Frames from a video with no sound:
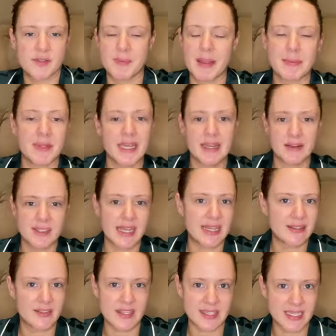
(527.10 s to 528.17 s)
People here are saying
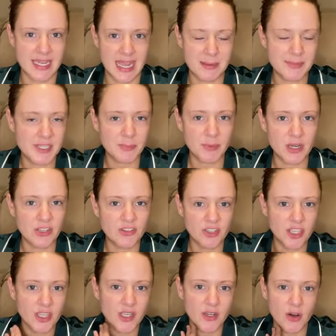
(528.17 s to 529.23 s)
that there's a name
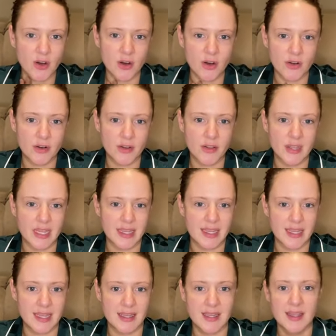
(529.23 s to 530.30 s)
suppression on
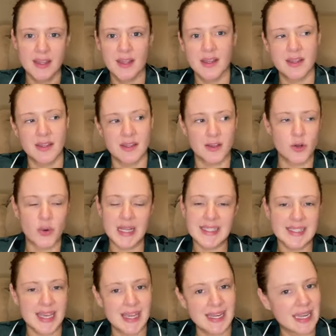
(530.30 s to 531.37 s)
the
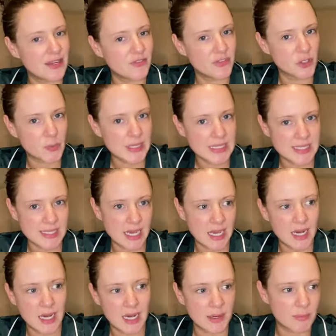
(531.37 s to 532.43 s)
Queensland
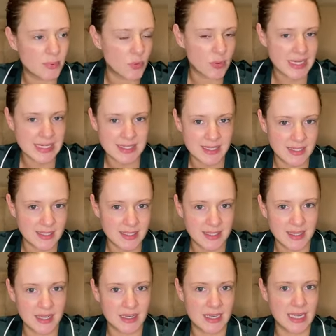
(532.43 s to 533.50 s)
influencer
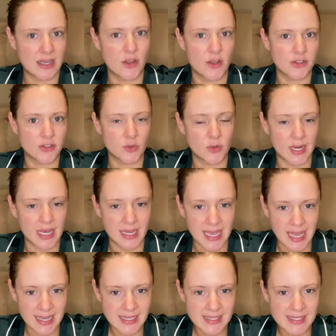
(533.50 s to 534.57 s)
poisoning her daughter
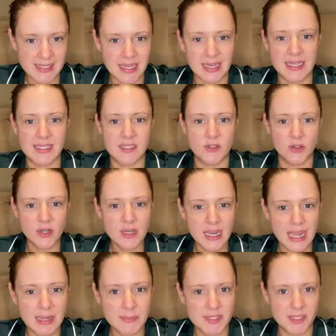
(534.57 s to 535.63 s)
case. There is not a
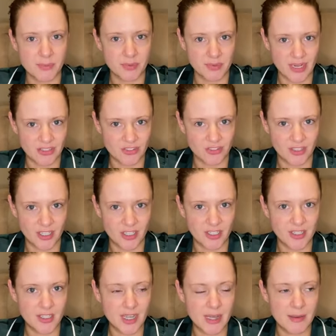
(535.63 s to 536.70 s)
name
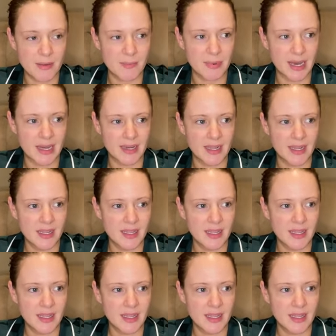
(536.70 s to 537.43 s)
suppression, but